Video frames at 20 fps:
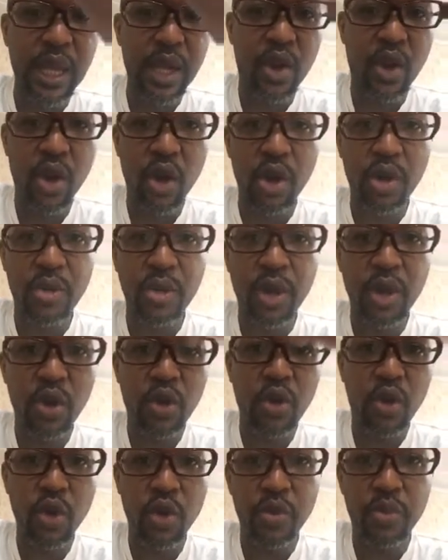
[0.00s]
economy
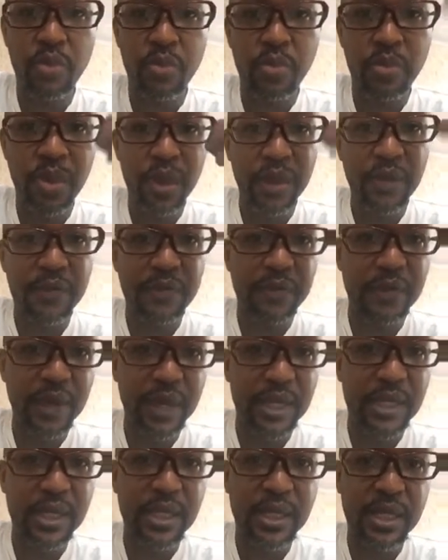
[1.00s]
could be
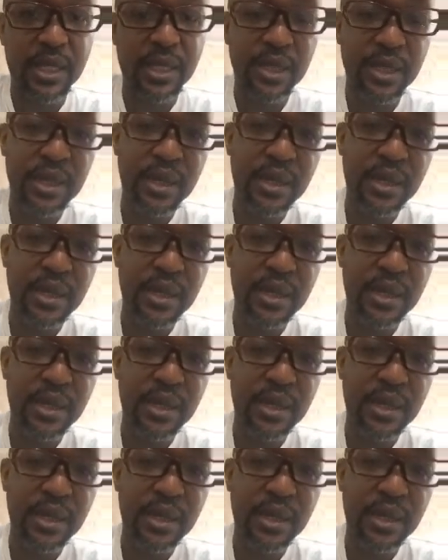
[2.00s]
fixed